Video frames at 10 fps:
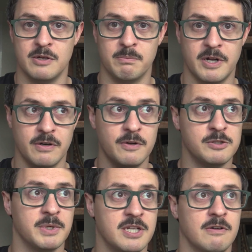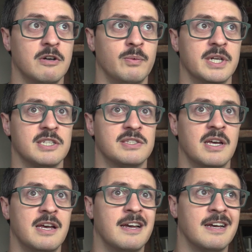You can better use a material when
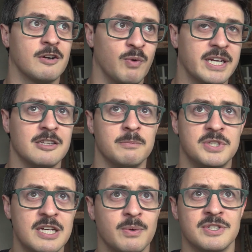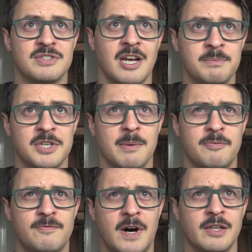it's curriculum sequence comes
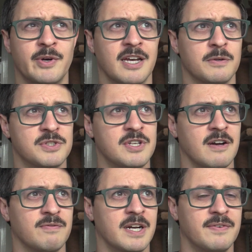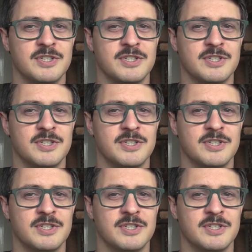up following other stuff, right?